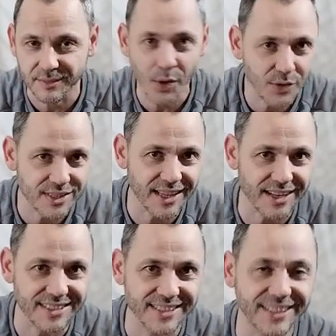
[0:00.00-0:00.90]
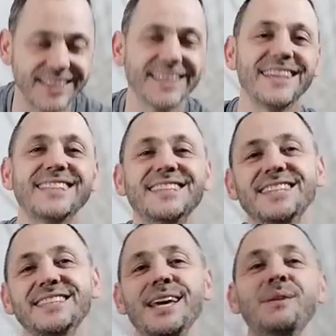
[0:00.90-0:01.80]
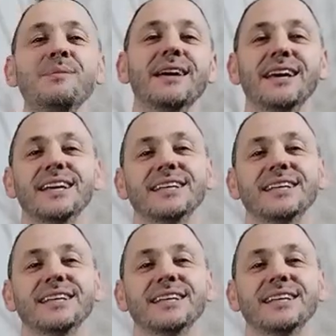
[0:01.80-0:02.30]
No, it's not a secret. It's the same